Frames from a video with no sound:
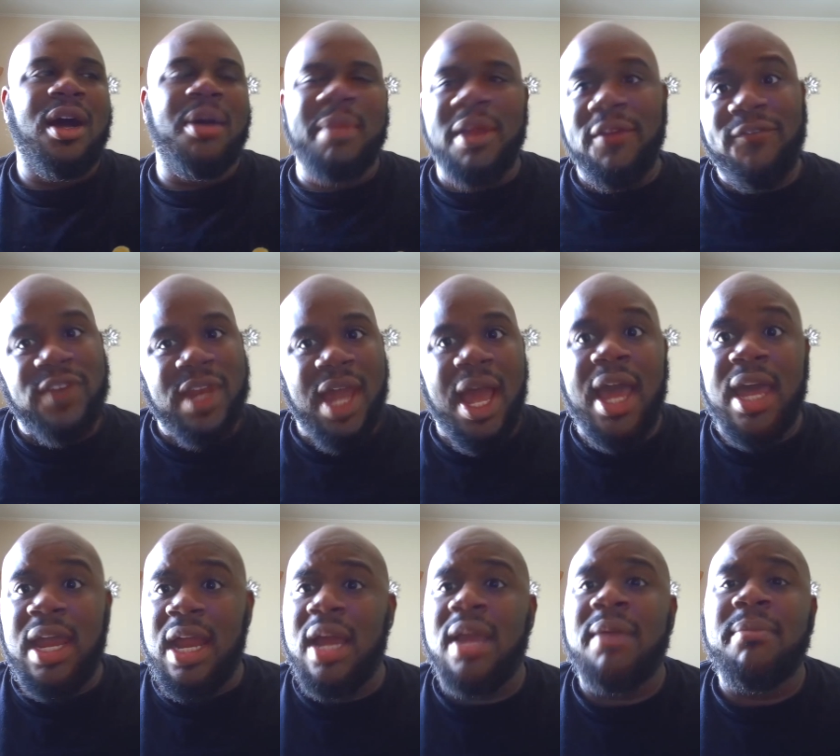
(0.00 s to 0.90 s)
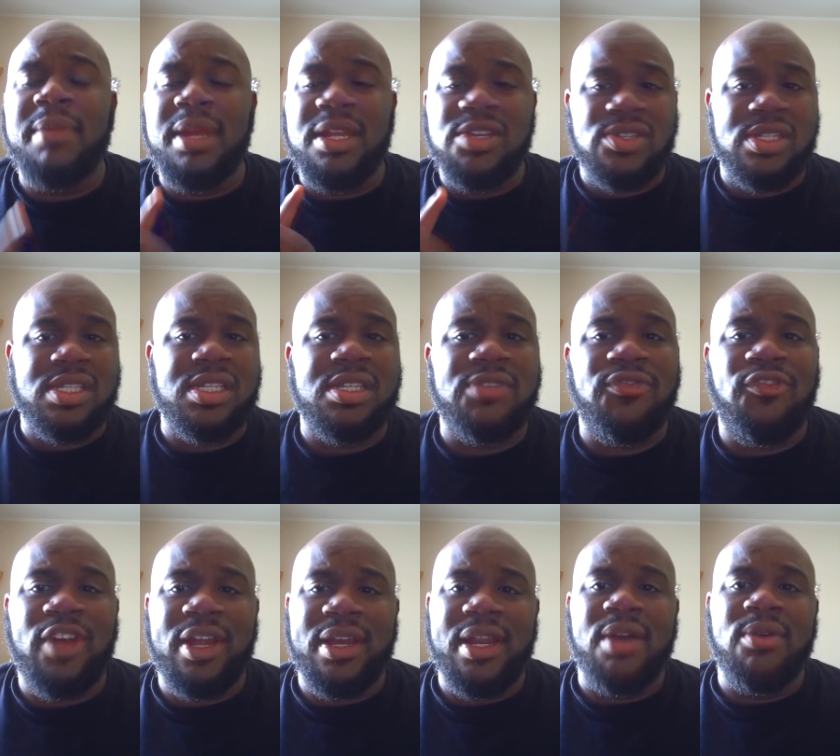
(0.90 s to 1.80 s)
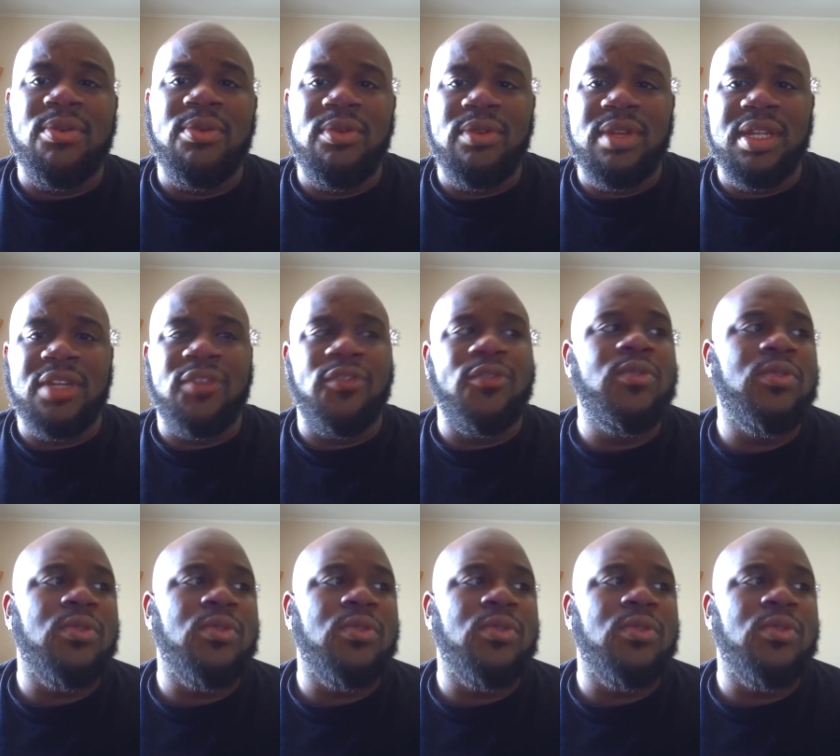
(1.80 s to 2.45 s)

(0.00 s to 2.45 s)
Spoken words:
If not, I'm interested to find out who this